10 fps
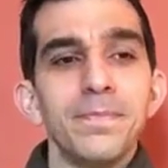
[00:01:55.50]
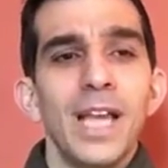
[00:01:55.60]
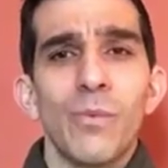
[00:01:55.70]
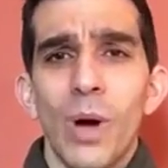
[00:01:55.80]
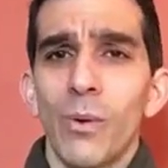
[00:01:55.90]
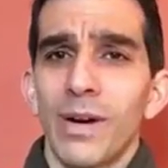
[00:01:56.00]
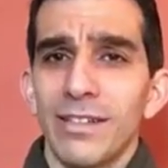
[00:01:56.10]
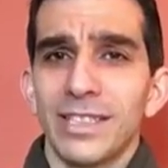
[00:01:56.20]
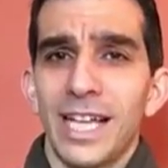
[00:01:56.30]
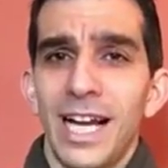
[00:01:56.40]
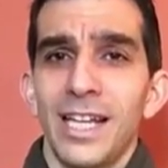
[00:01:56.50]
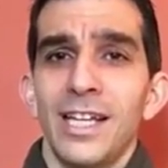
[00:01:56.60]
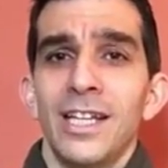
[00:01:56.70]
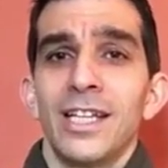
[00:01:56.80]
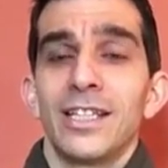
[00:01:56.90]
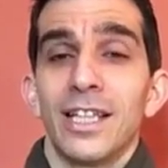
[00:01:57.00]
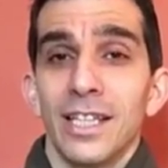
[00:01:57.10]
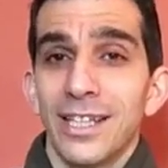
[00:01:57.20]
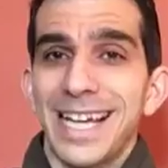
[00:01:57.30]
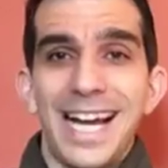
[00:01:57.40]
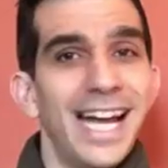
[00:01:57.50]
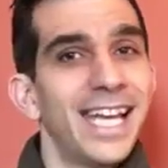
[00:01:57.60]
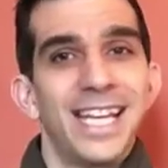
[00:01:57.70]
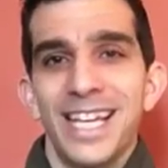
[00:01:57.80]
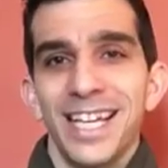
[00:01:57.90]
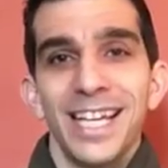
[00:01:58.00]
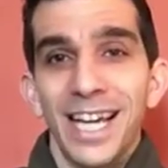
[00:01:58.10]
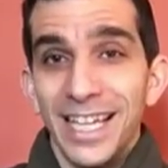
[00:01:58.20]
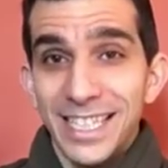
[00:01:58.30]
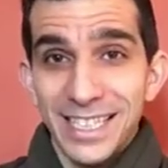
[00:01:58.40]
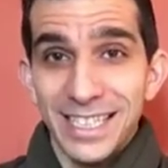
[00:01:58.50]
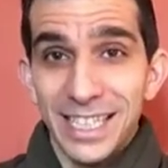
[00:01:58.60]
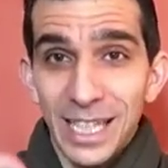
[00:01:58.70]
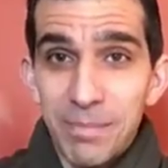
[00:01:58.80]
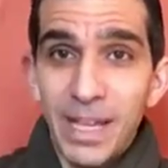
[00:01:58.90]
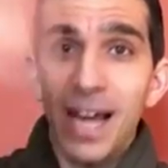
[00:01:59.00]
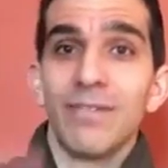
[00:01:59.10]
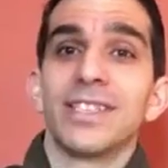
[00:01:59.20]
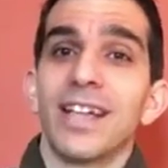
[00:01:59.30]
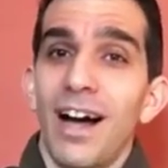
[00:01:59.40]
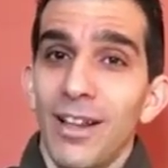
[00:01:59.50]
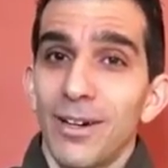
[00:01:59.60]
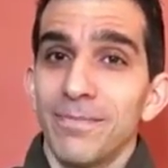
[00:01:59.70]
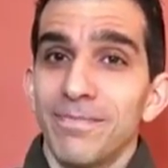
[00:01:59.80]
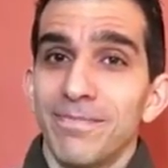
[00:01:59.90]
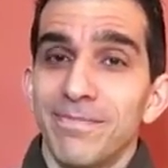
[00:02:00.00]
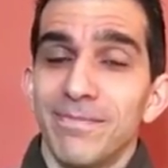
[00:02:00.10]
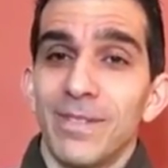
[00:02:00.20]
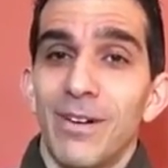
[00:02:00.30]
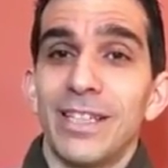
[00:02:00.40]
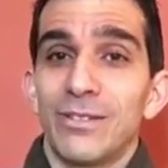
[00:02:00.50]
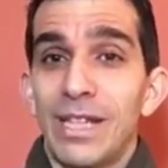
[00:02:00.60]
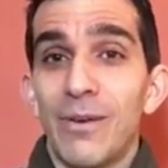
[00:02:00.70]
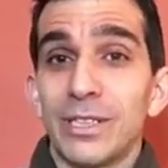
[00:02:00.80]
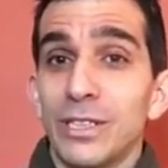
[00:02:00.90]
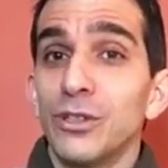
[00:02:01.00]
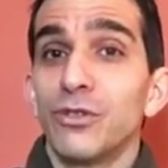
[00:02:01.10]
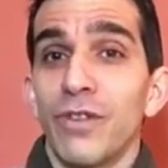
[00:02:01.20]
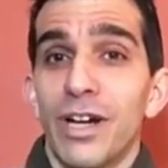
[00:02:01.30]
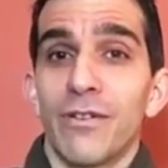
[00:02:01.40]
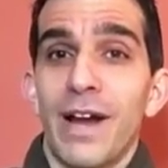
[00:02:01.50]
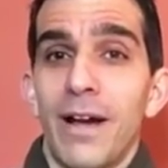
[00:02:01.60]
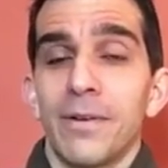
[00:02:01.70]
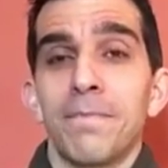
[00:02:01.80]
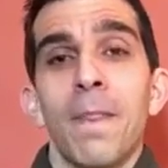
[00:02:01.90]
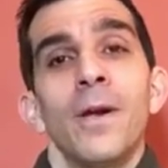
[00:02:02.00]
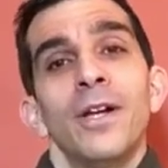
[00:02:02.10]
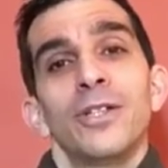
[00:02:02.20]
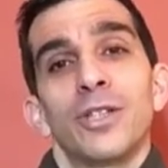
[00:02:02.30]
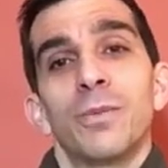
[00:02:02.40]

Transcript: And while we're outside, the little guy slipped out of his collar. All right, so now he's loose running around. So